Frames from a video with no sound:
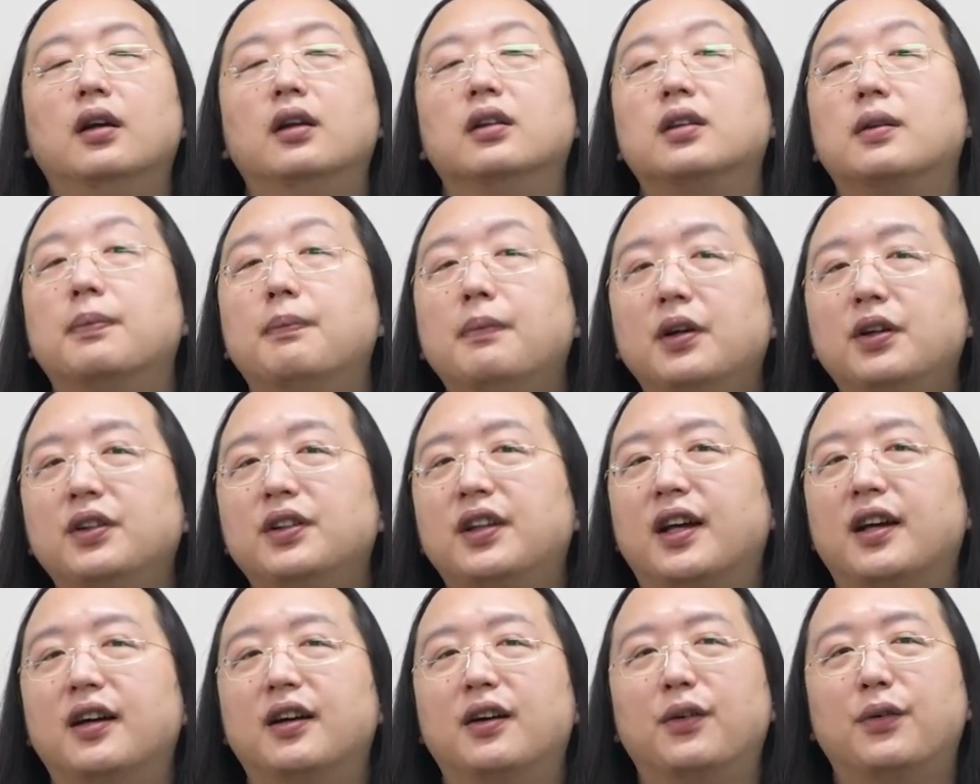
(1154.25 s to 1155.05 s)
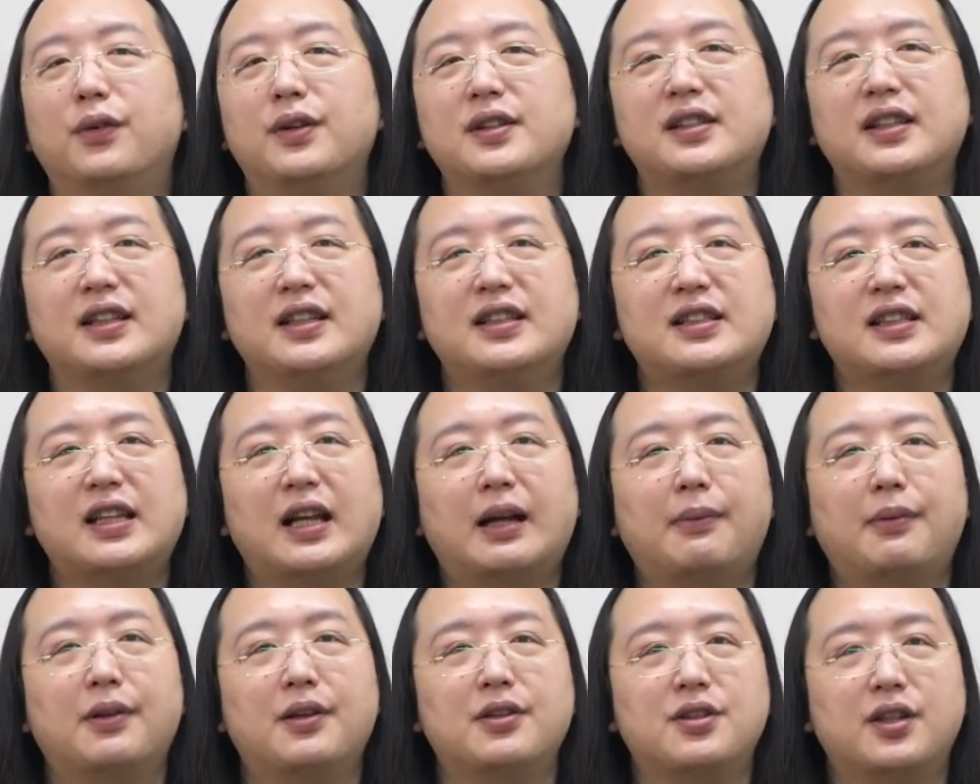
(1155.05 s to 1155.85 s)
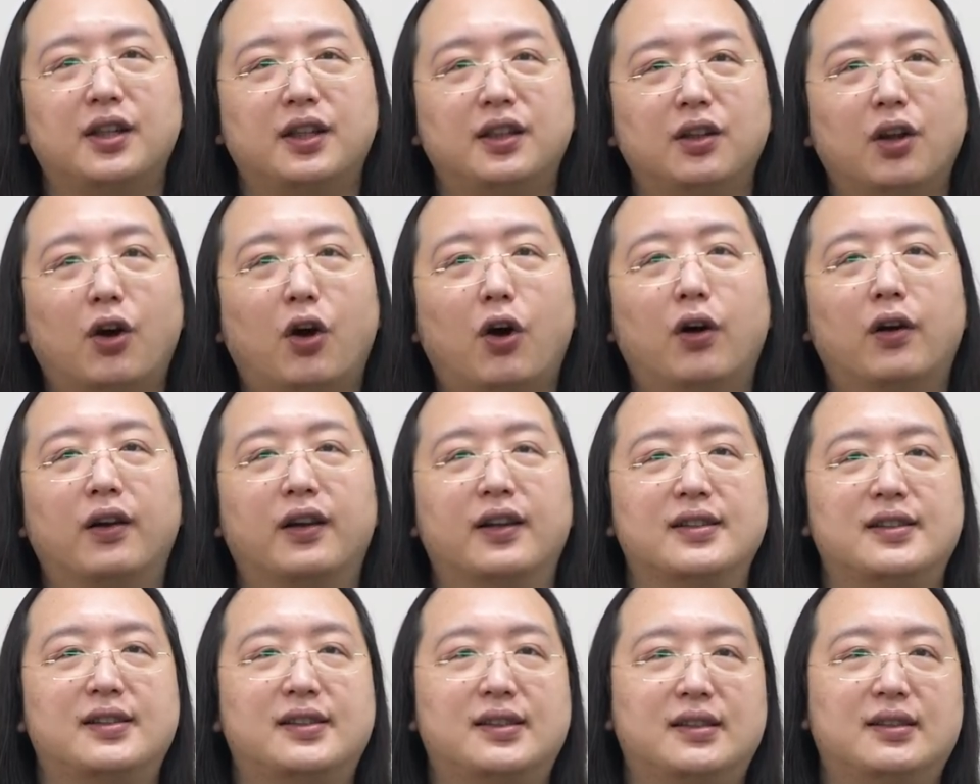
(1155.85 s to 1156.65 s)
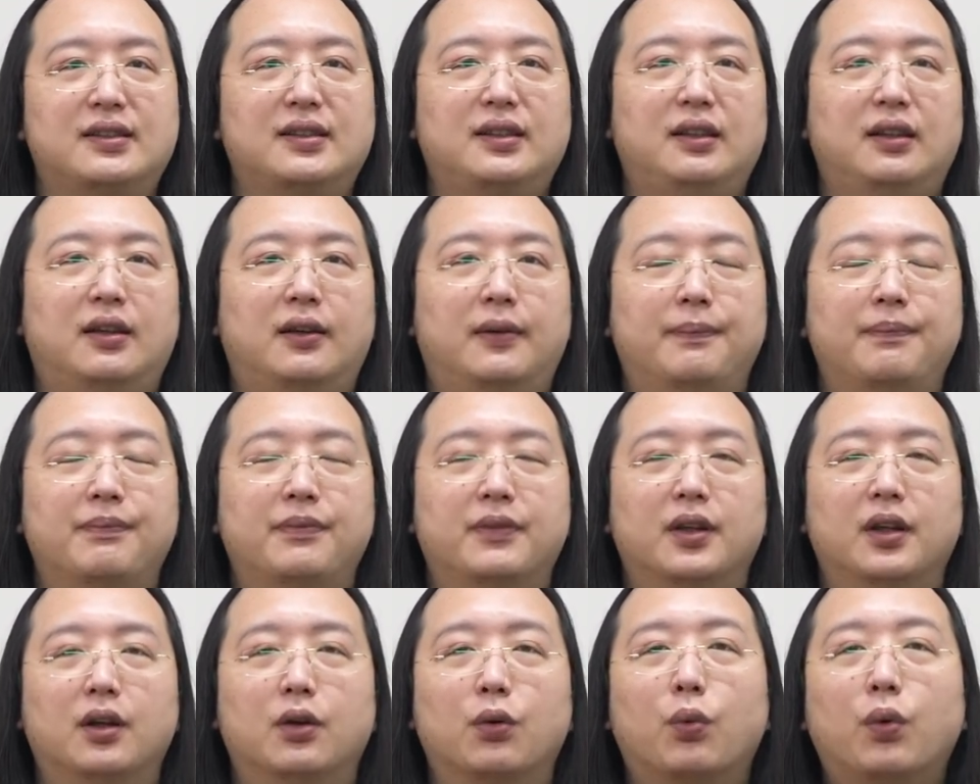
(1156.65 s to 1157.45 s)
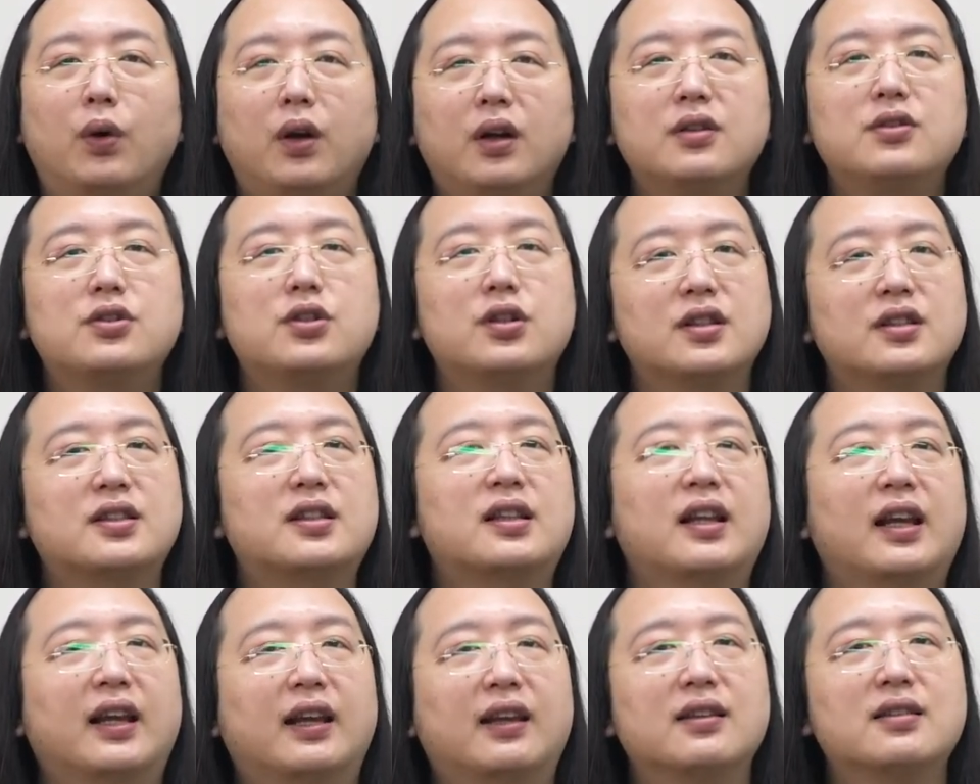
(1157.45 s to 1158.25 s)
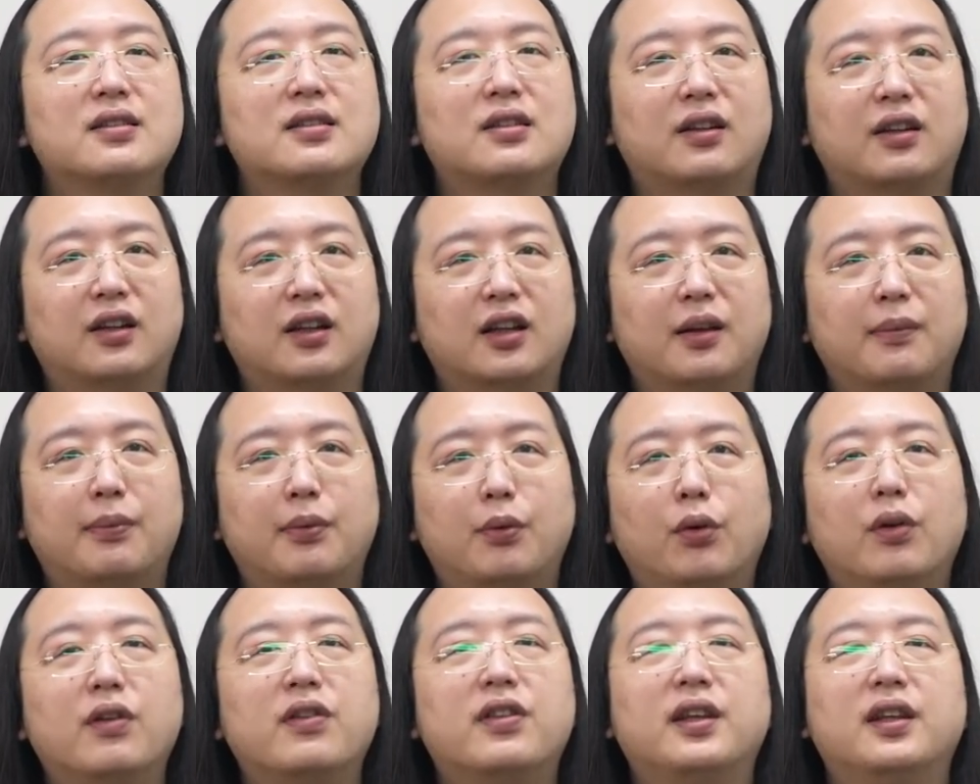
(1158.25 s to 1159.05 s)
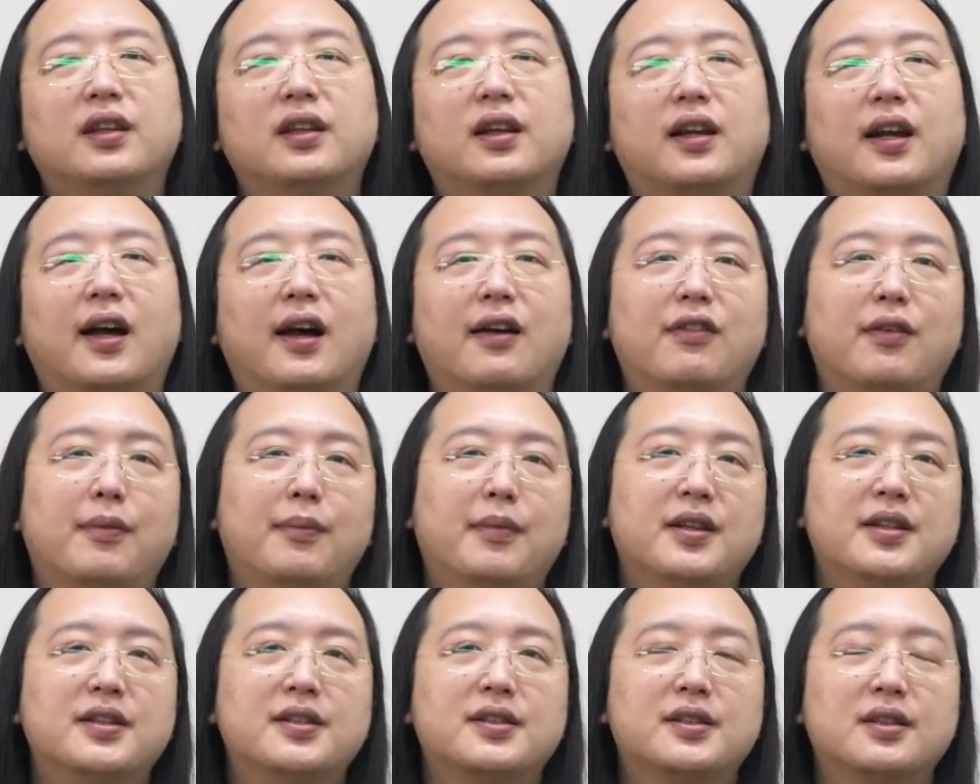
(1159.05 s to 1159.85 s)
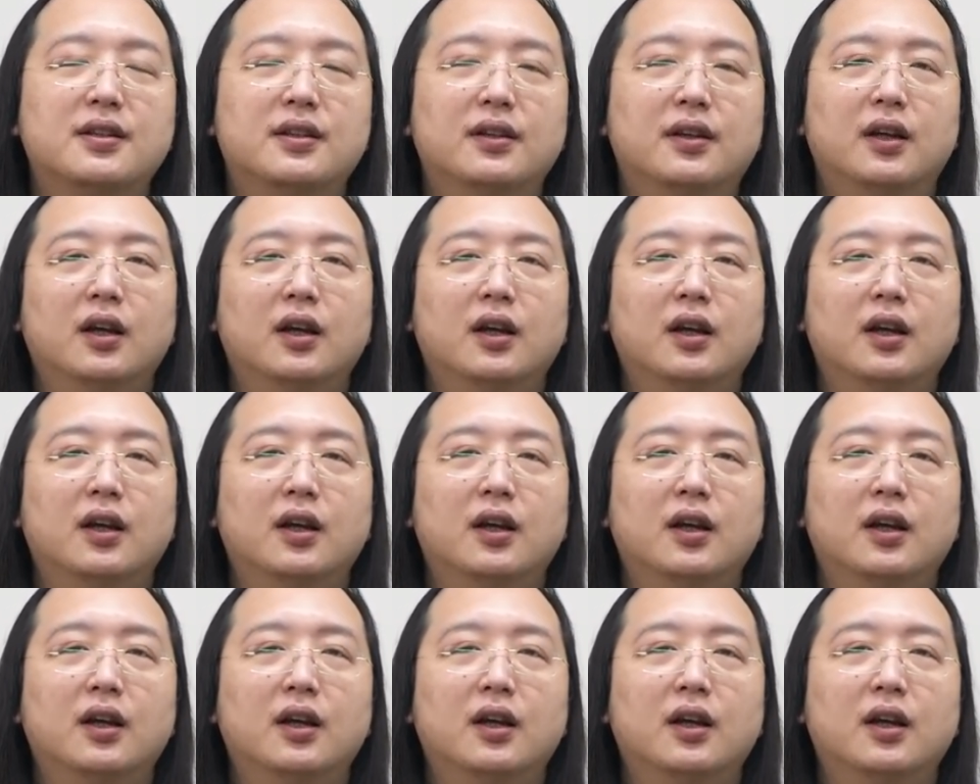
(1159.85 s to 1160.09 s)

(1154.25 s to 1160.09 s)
The MODA was established in August this year. We're just like a startup within the government.